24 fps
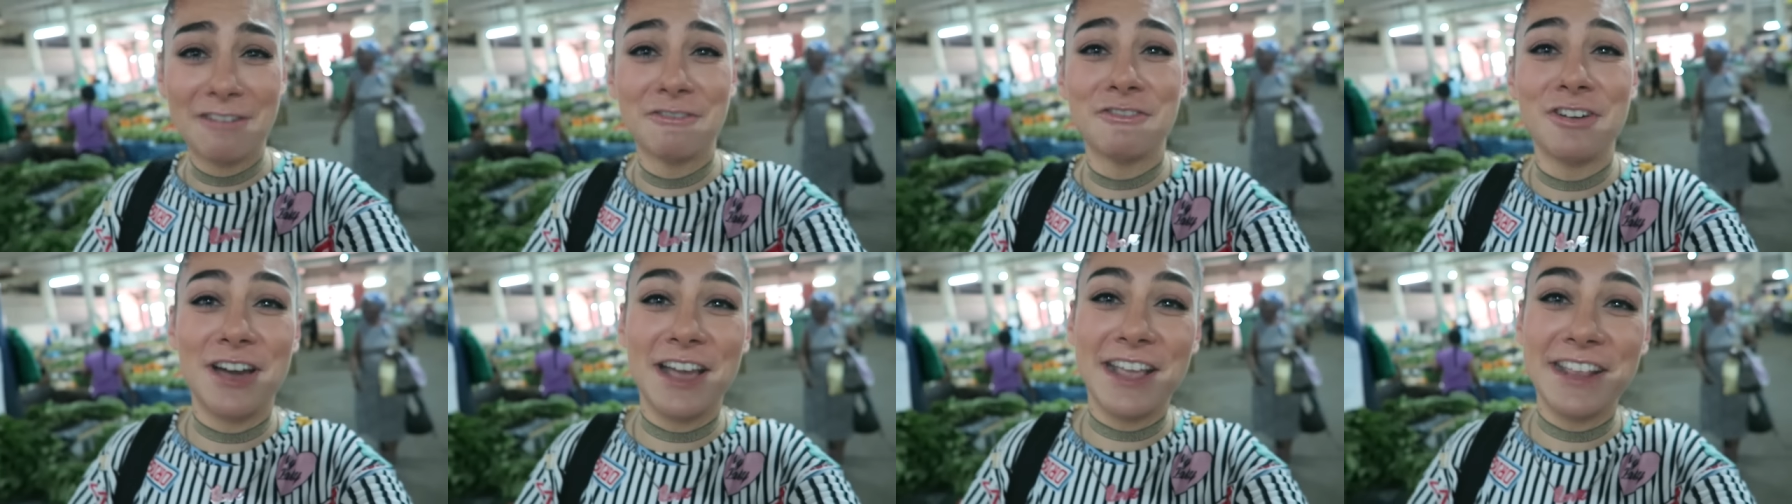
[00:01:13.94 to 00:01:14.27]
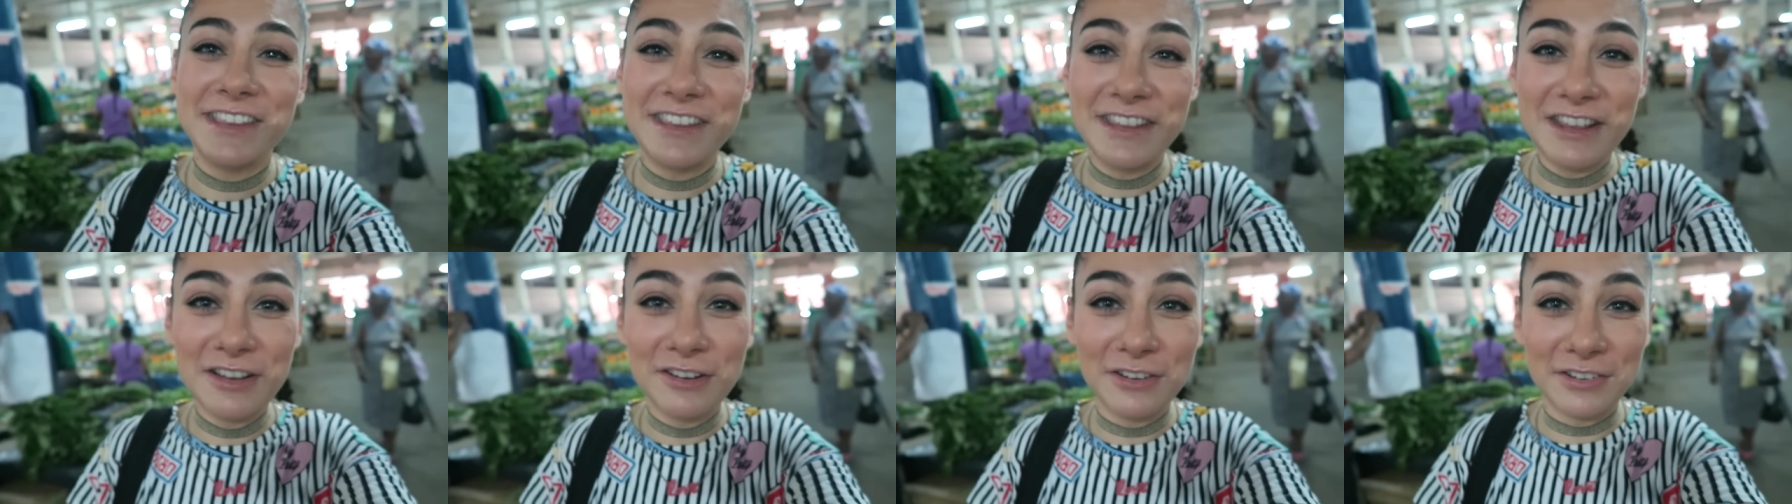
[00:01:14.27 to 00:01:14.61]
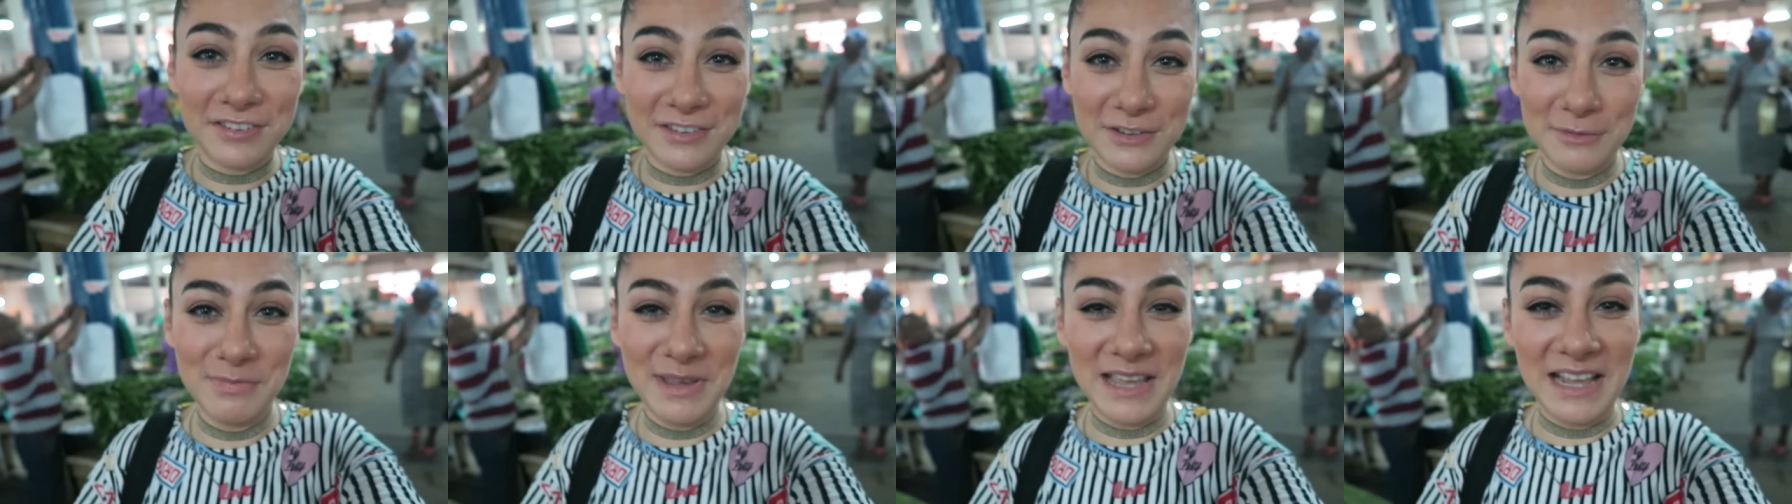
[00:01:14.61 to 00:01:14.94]
I'm quite
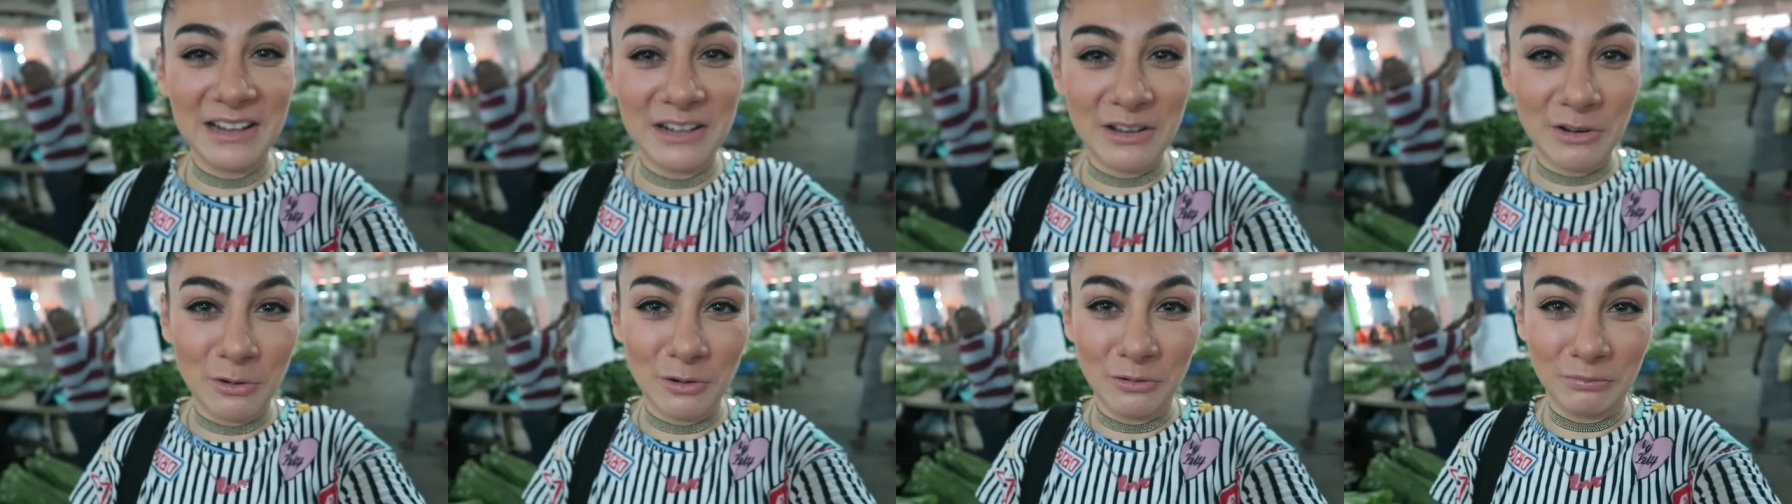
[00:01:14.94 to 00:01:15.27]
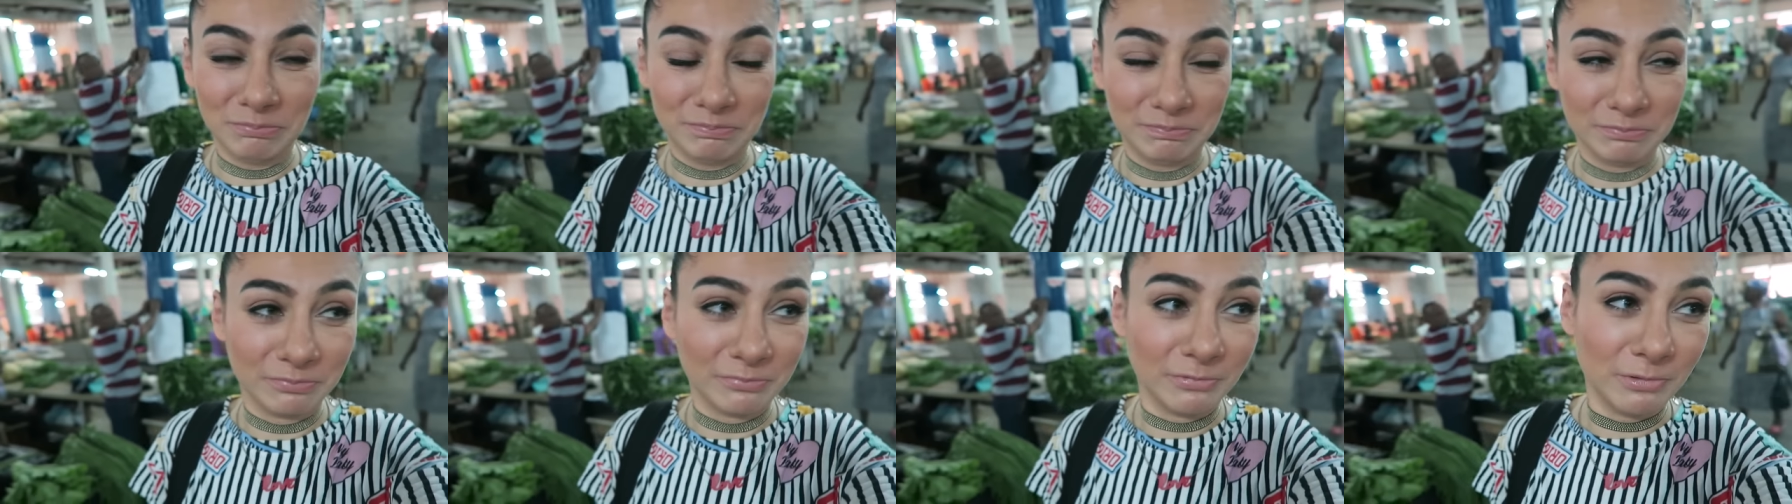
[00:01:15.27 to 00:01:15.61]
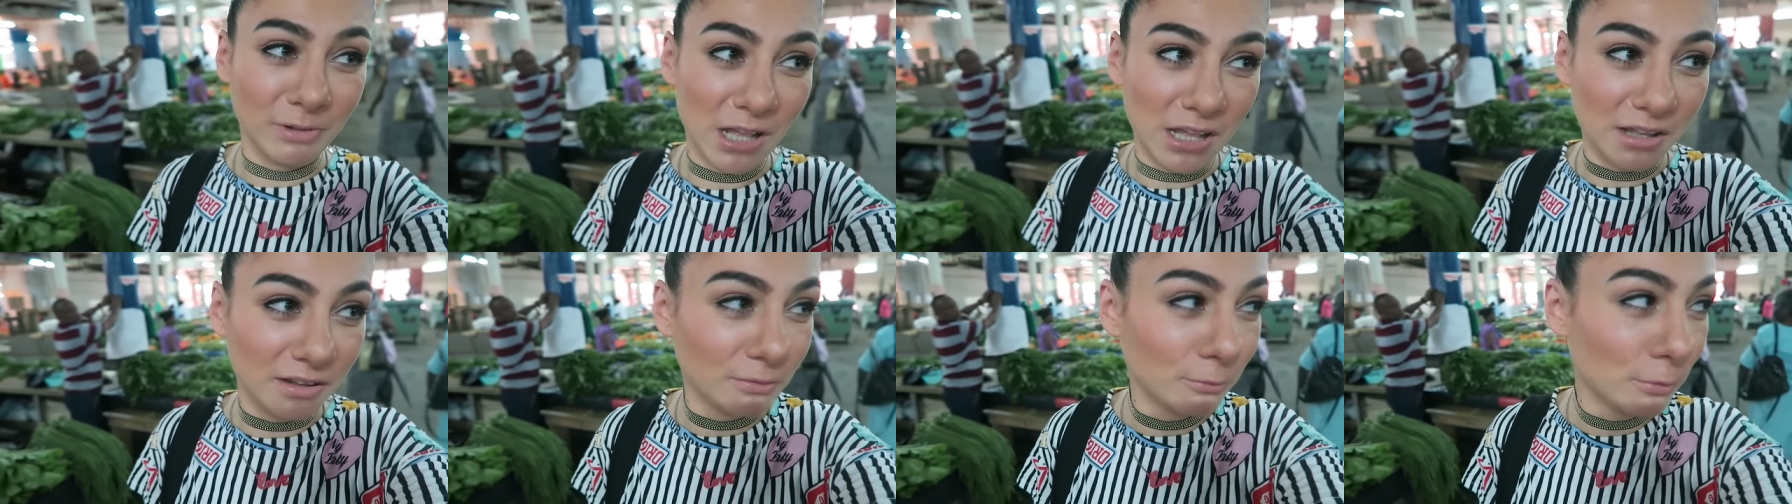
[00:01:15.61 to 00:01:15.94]
used to being the,
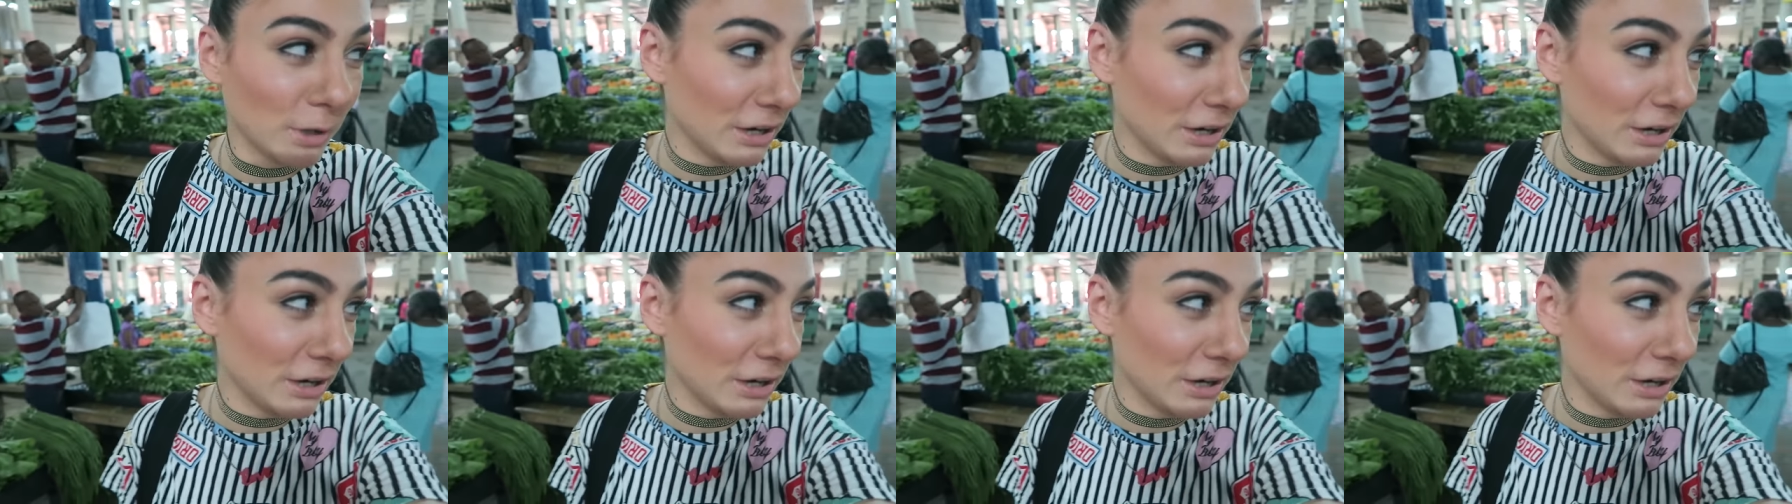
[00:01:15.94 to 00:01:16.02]
well,